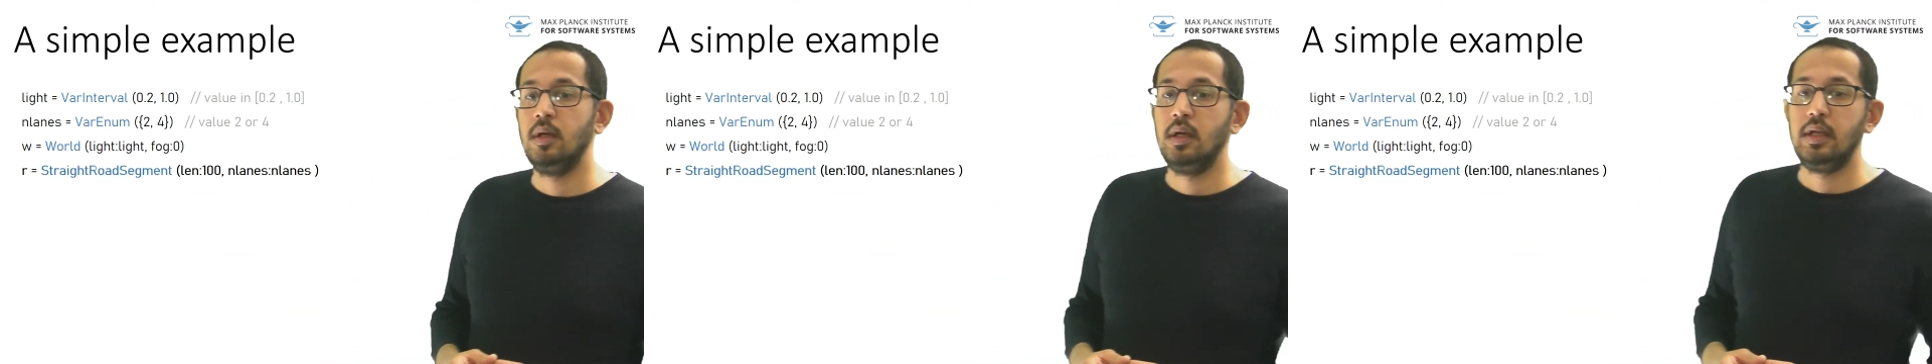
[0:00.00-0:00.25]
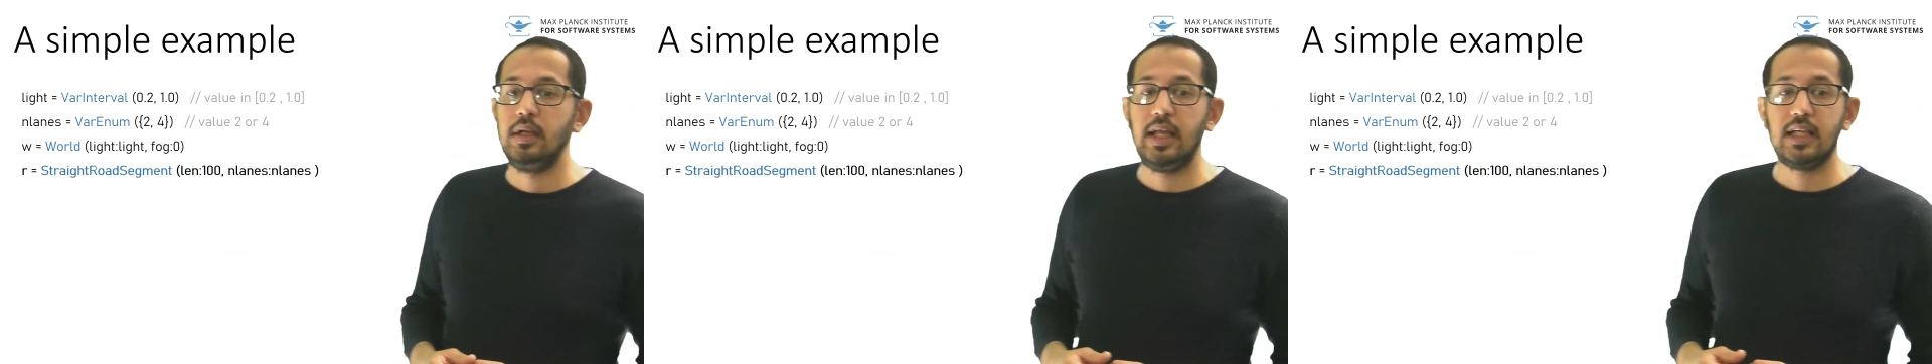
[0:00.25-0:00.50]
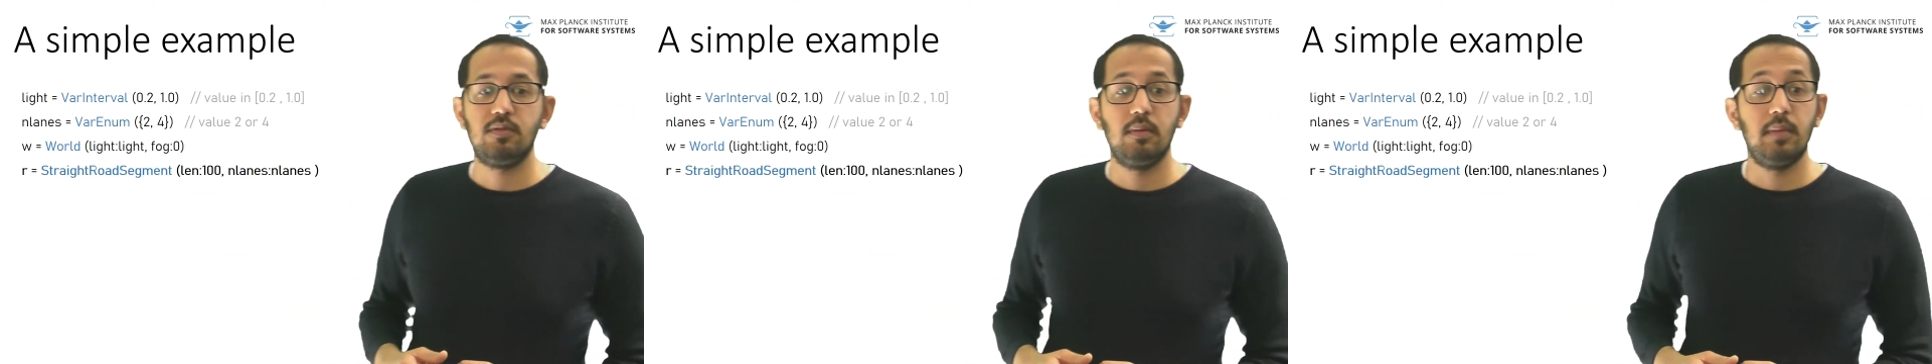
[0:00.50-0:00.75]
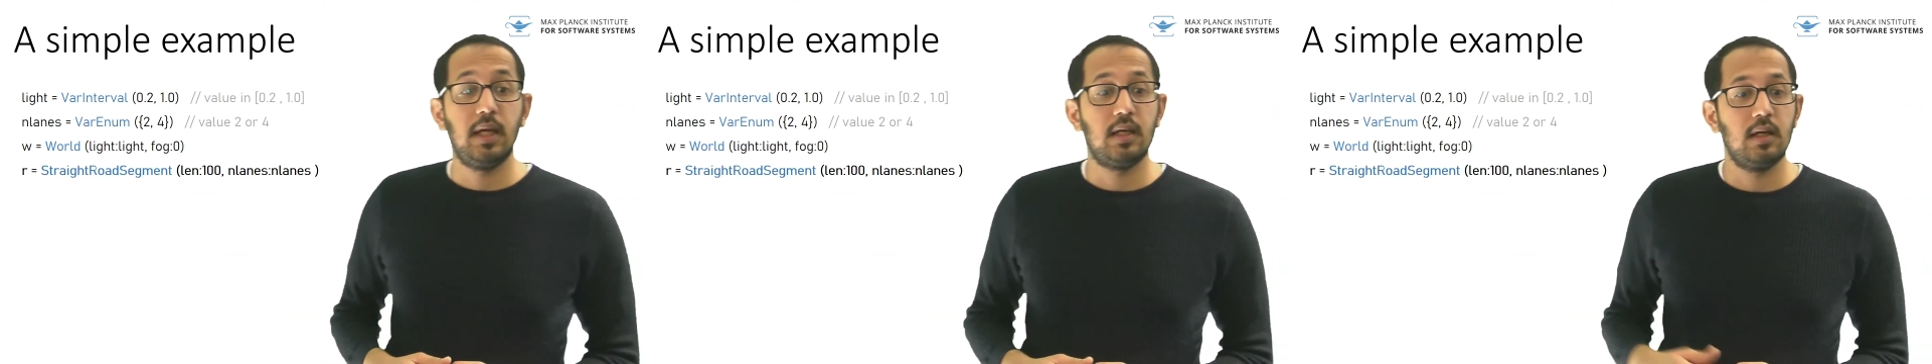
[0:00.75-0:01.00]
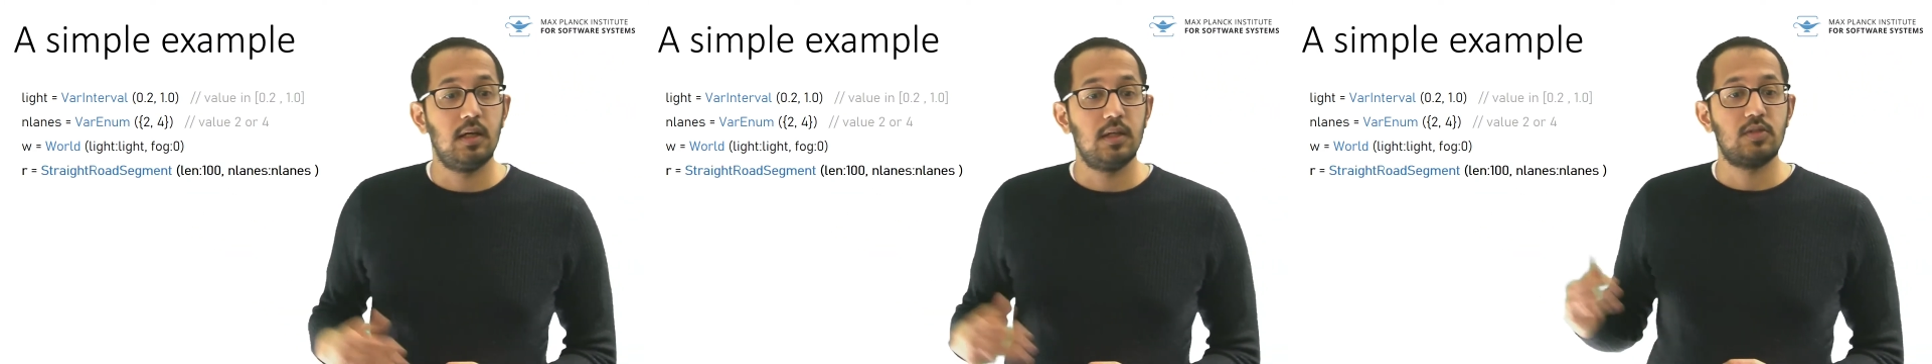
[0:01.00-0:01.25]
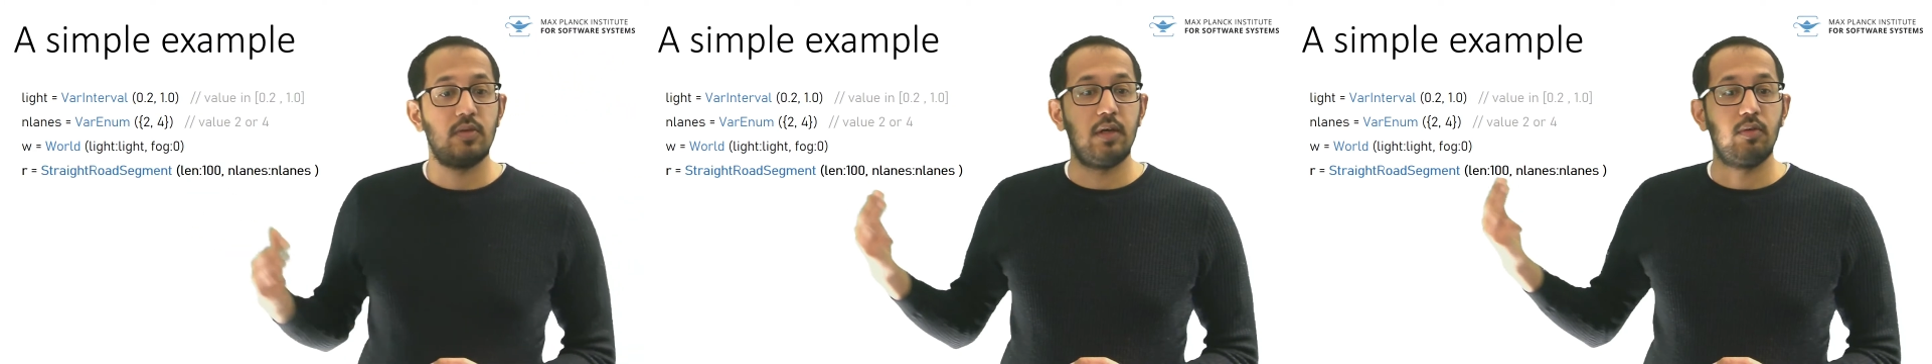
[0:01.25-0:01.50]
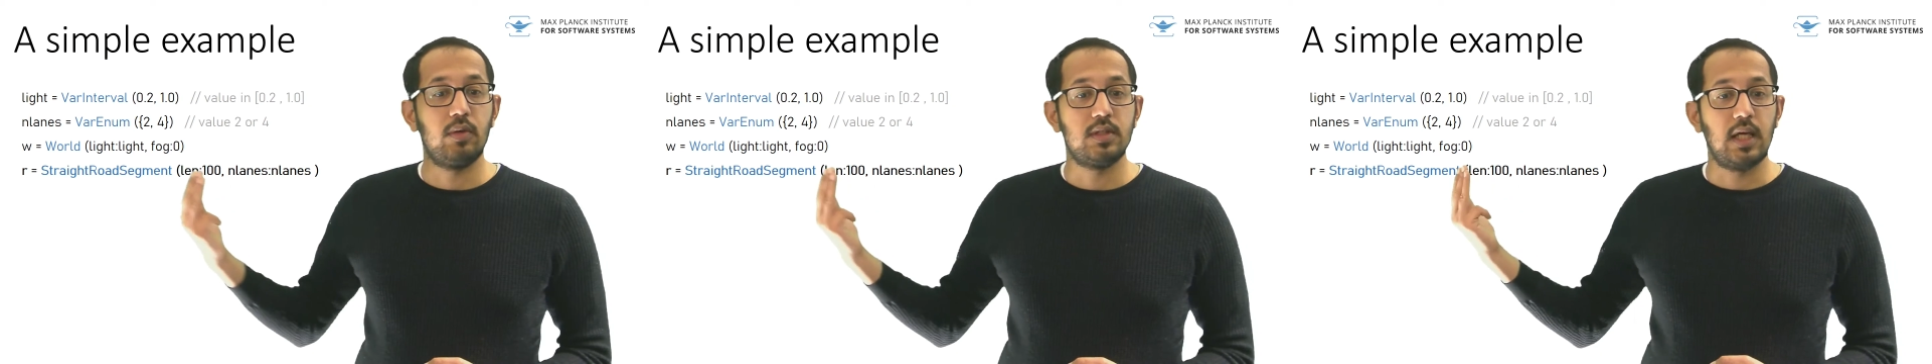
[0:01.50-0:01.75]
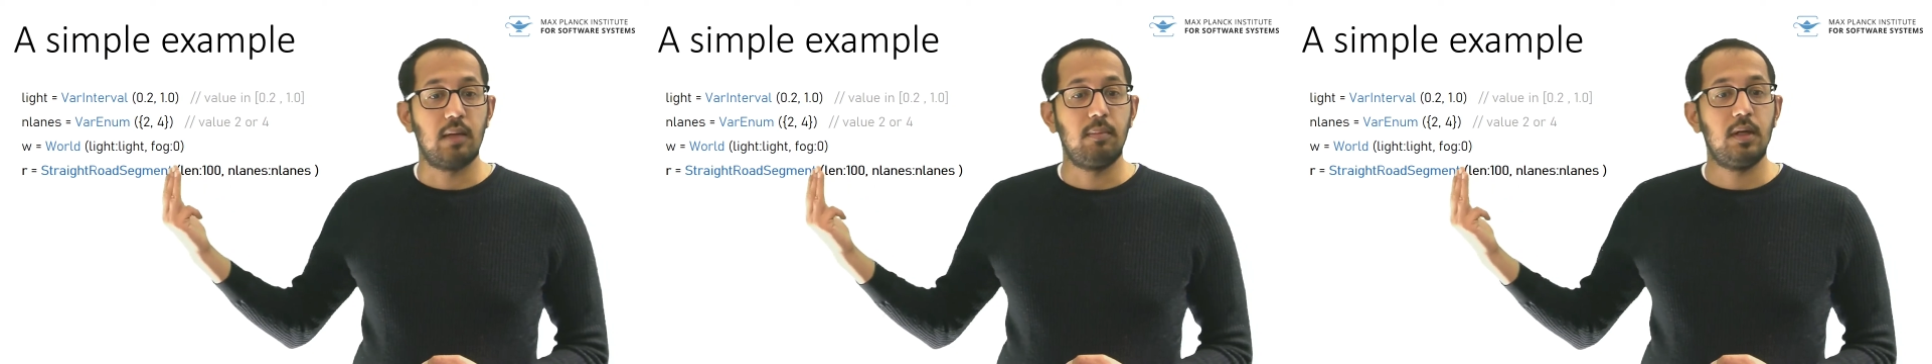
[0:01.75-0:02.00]
Next, we make a straight road
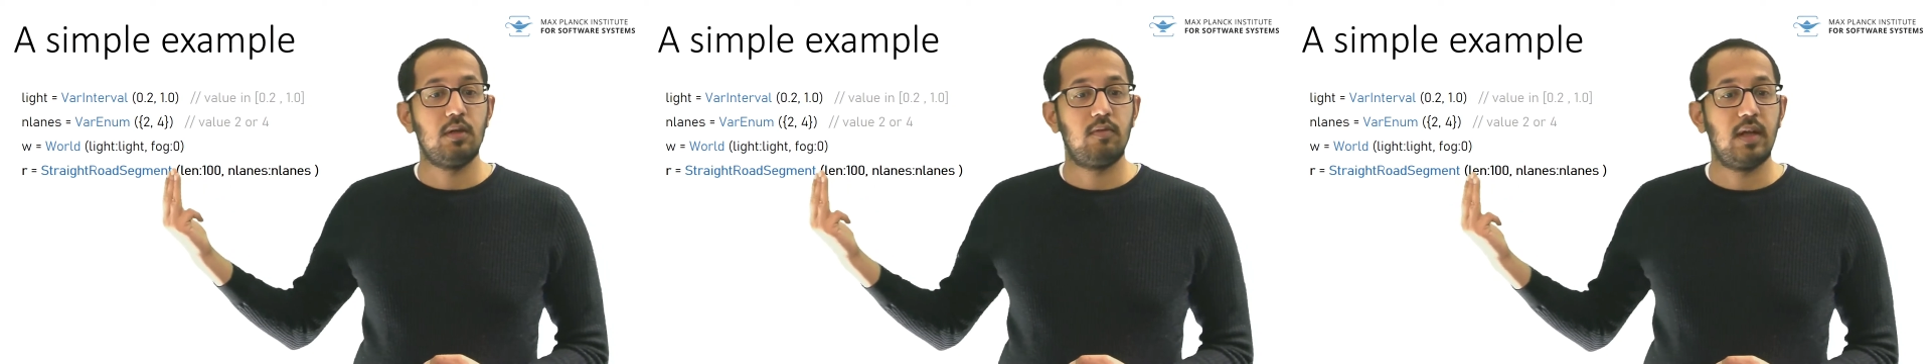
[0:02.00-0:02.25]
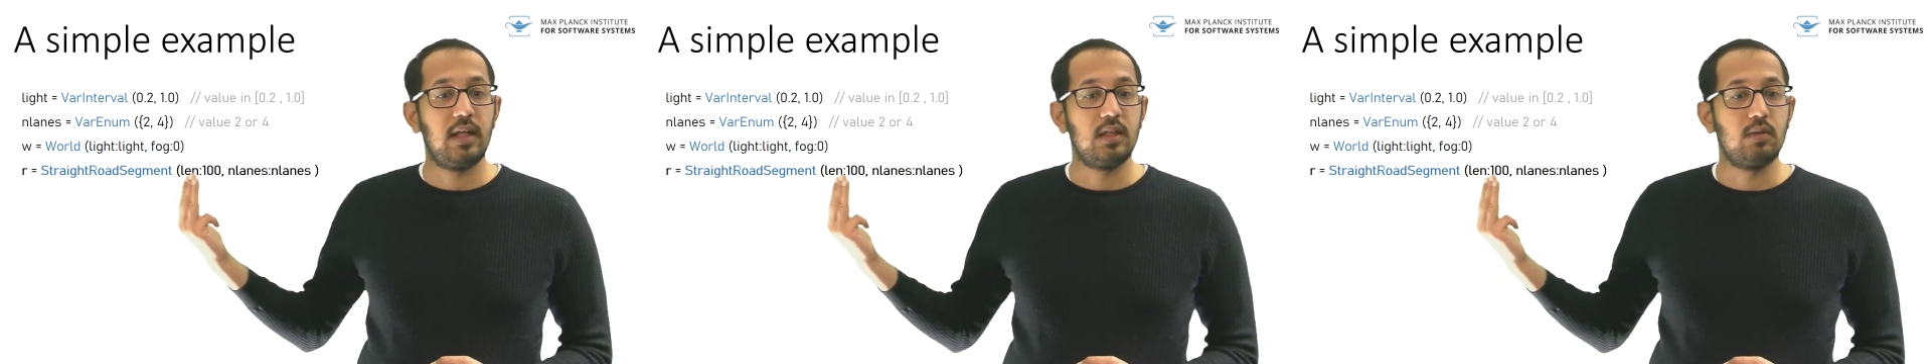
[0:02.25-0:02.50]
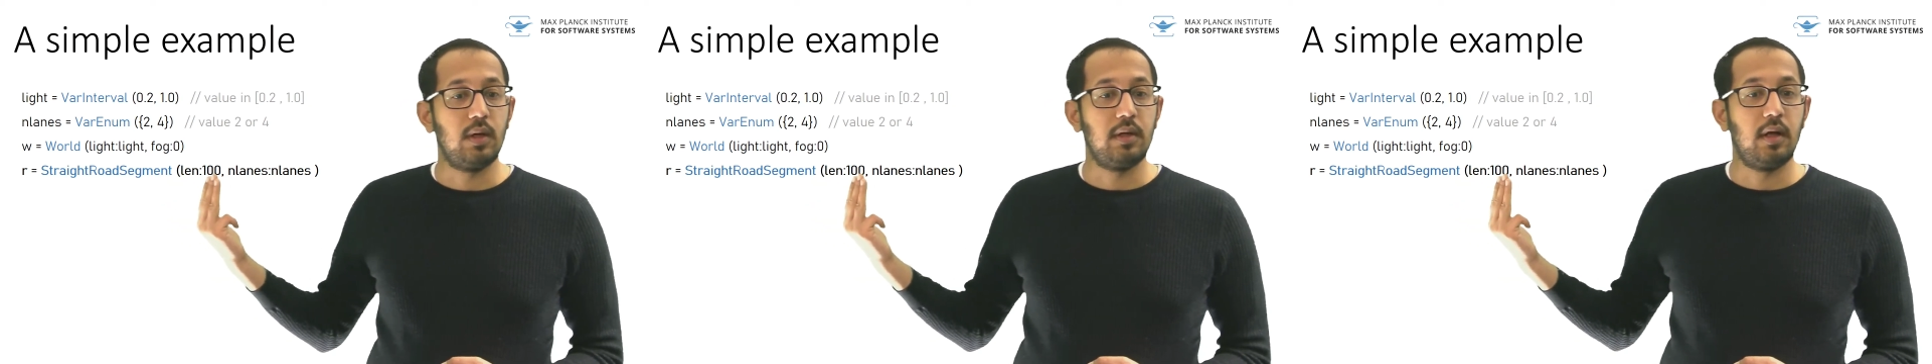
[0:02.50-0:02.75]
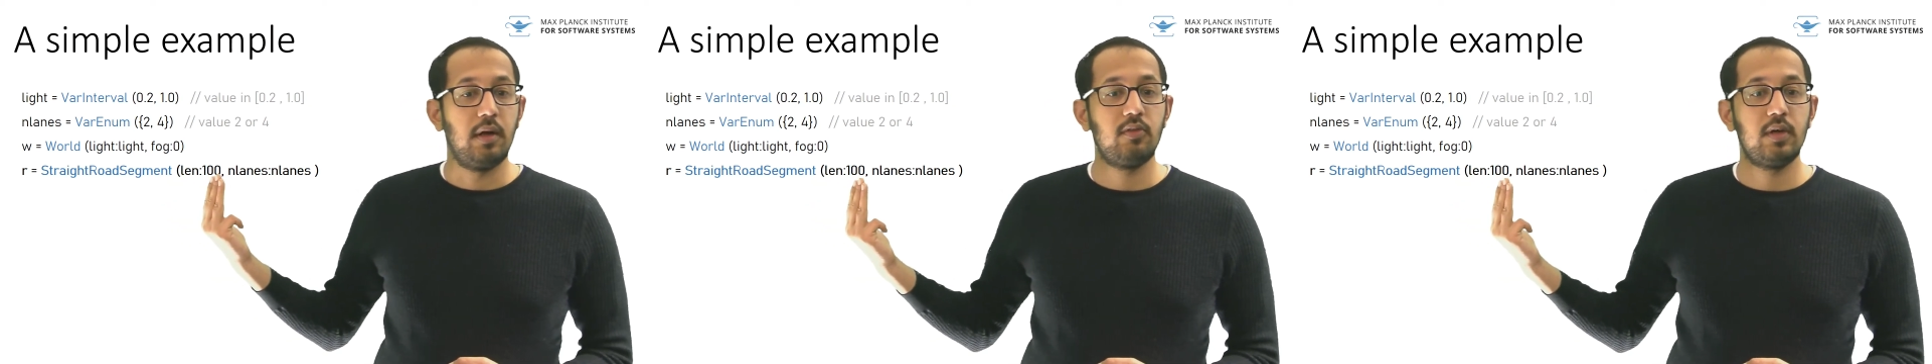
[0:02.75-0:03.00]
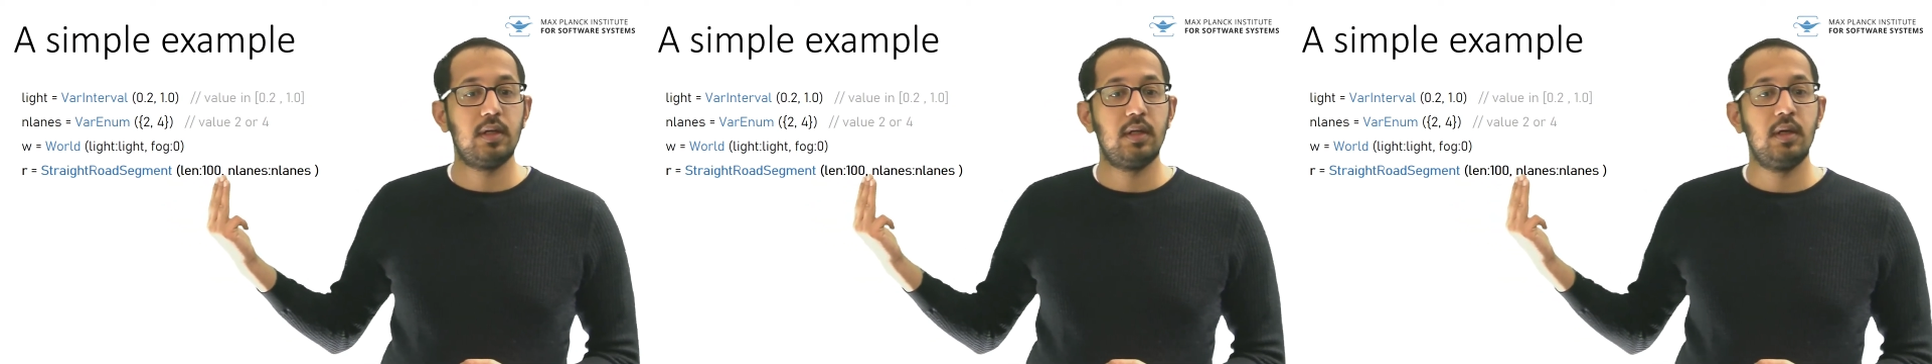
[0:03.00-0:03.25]
segment of length 100